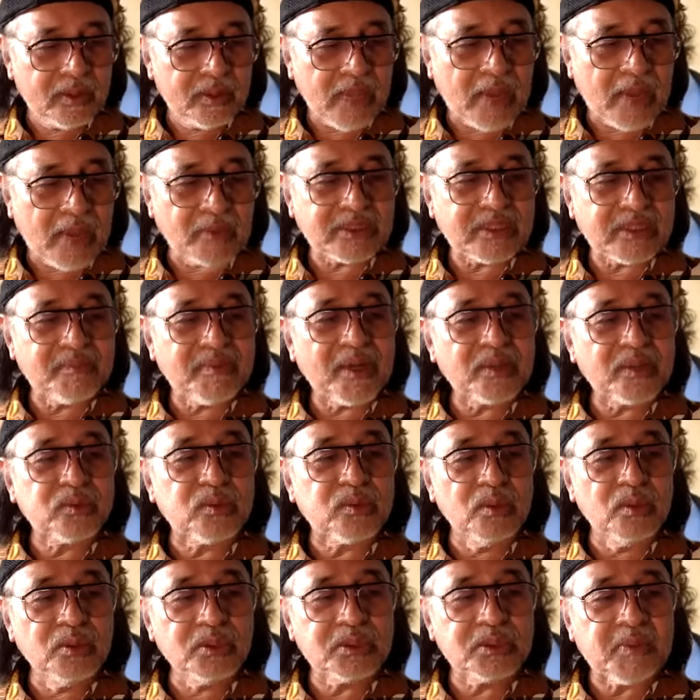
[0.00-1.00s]
I was about
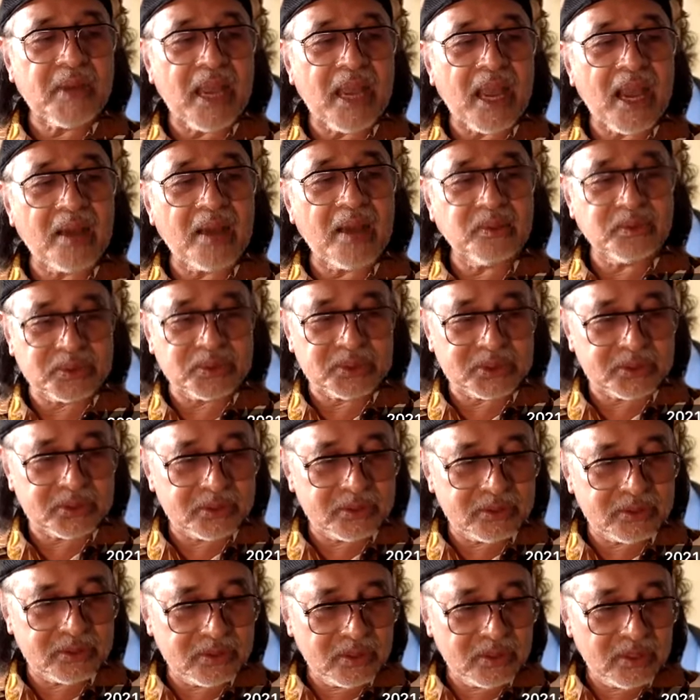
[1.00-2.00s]
to lose my house
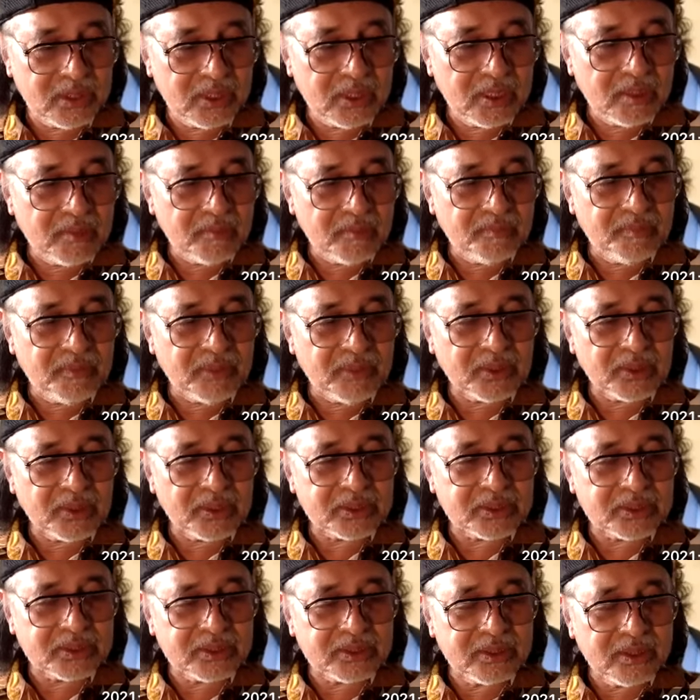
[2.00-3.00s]

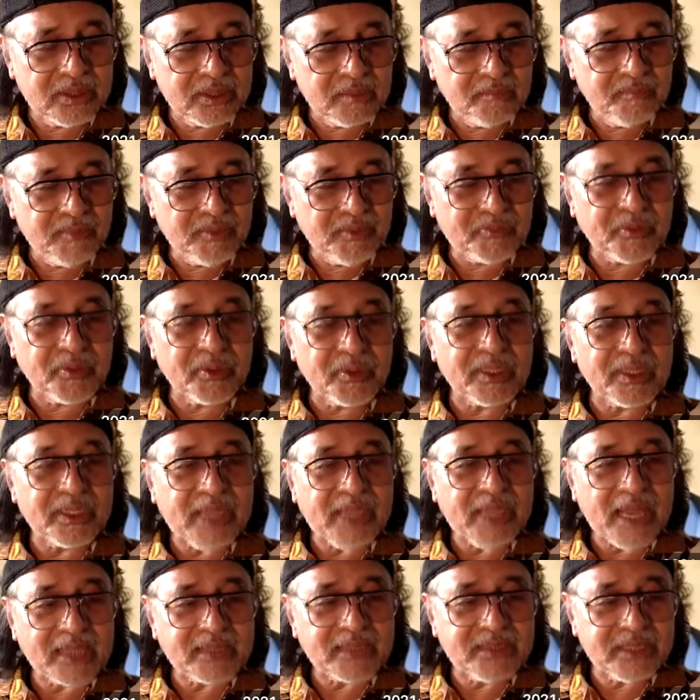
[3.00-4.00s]
because before
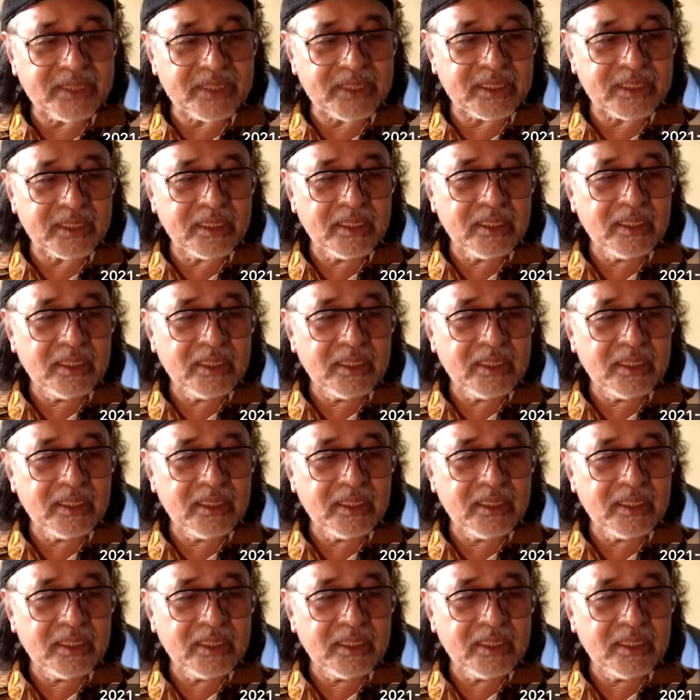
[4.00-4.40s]
ENAGIC,